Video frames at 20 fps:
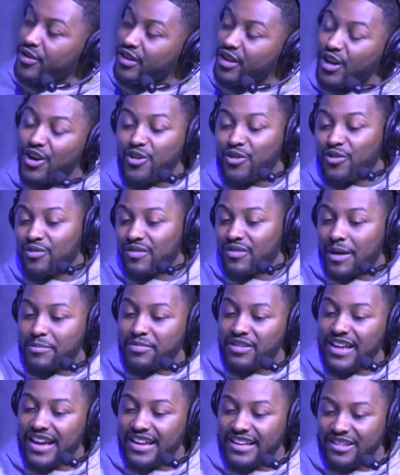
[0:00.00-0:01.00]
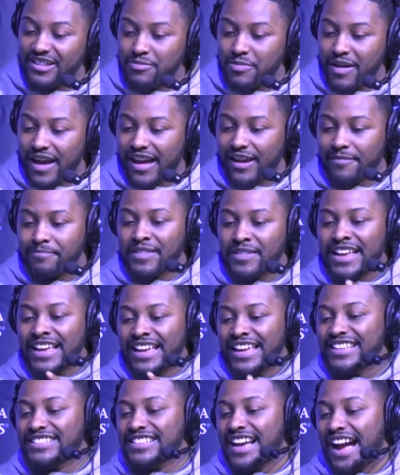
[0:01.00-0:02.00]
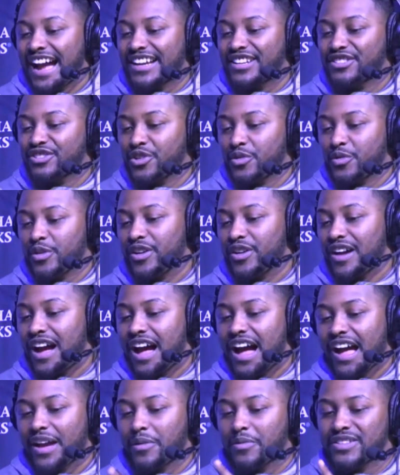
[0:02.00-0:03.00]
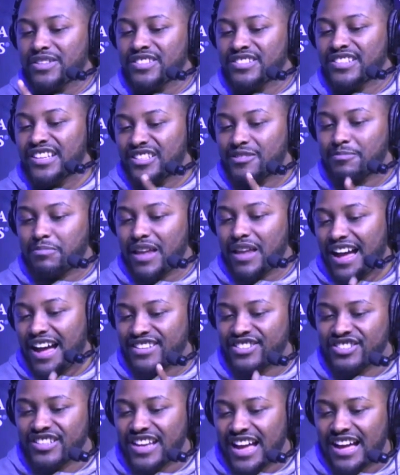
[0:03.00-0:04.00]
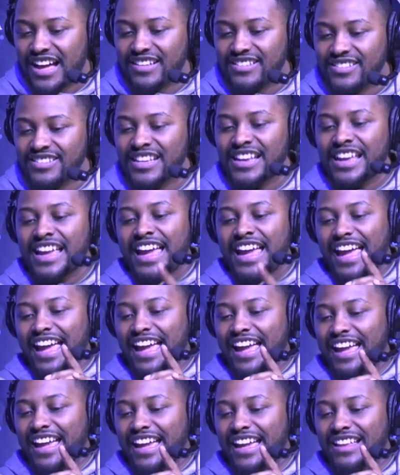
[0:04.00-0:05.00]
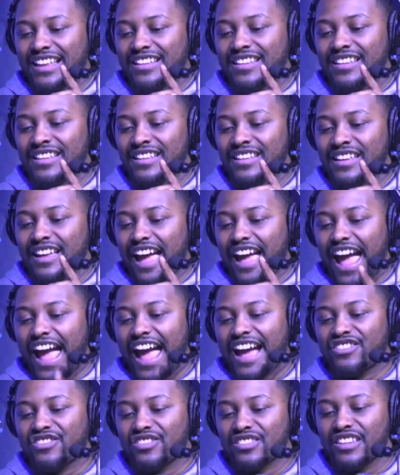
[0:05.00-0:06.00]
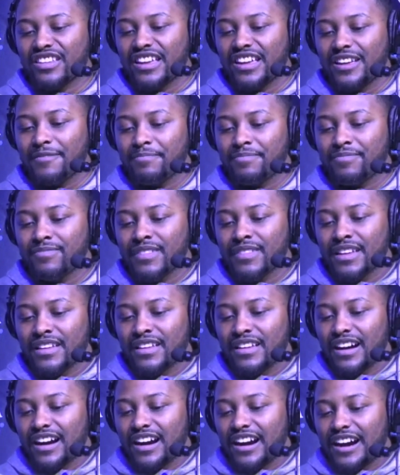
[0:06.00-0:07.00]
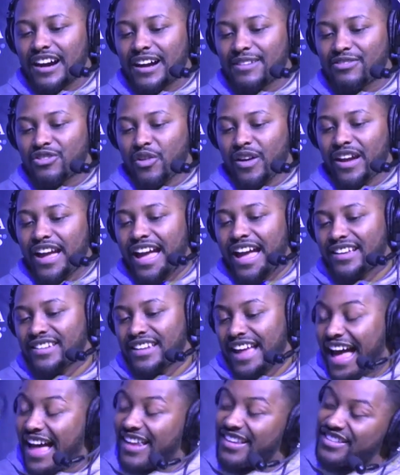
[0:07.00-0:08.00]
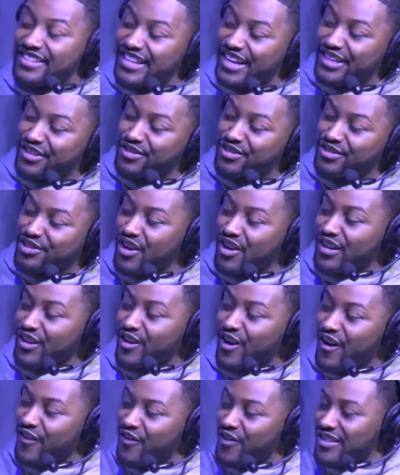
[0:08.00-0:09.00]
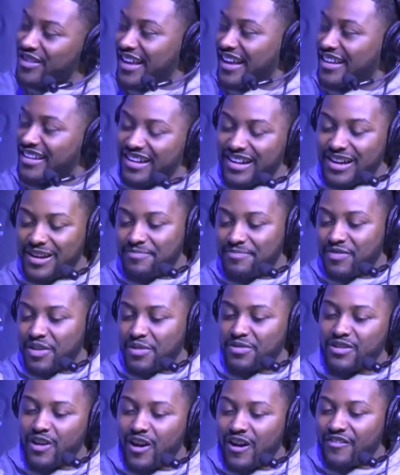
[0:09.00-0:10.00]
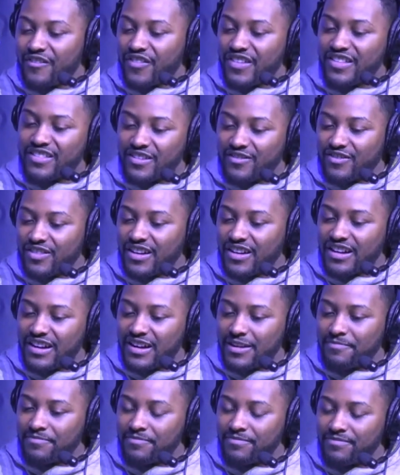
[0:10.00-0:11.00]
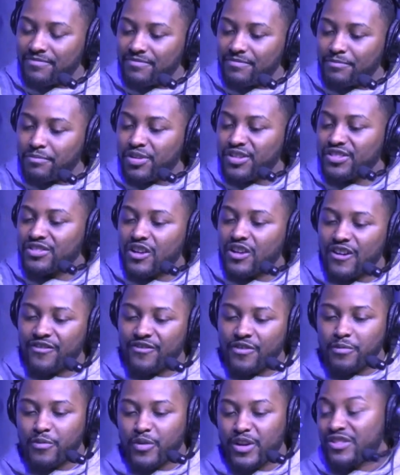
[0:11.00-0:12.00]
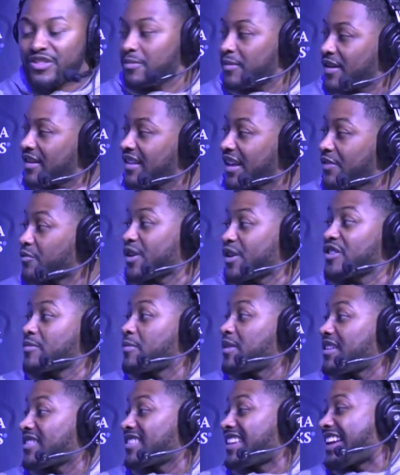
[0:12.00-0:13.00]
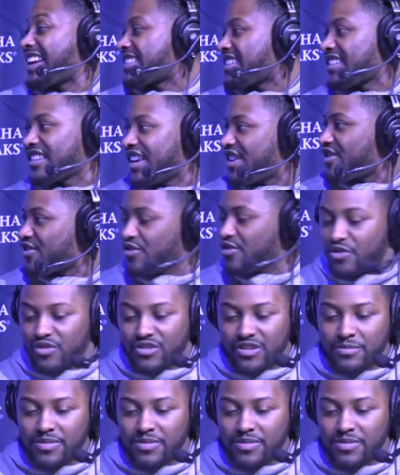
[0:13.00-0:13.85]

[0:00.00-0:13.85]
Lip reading: alone, I'm glad he's back. He tied his career high with 6 blocked shots. And actually, Trey Alexander started off with that. There was an offensive push-off from Richmond. And Richmond is like the leading scorer in the